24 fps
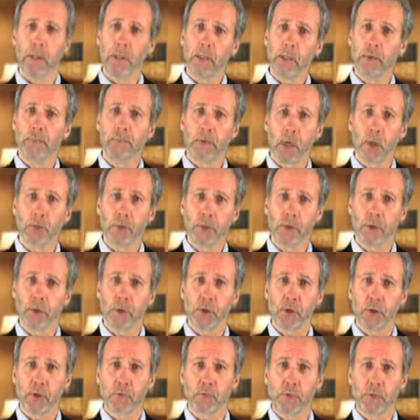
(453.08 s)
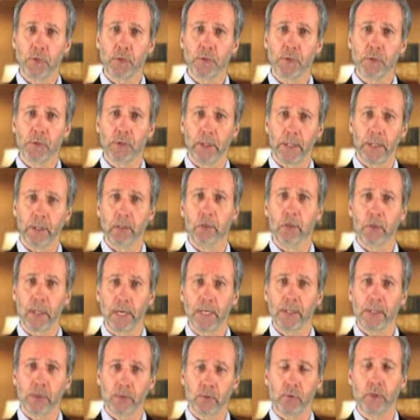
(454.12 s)
involved in a dispute, legal
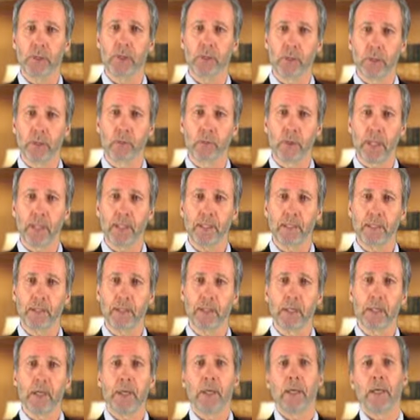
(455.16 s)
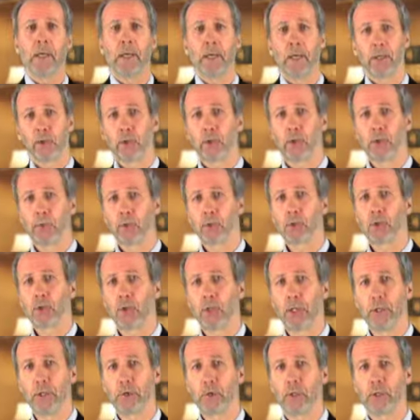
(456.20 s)
rights, strict legal rights, and
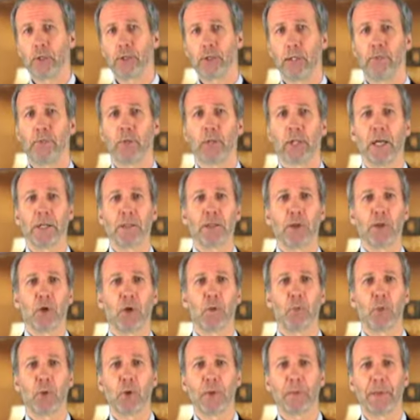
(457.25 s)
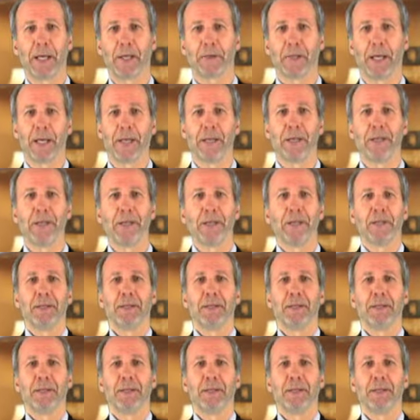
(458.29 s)
commercial interests. And if you'd like to know more about that,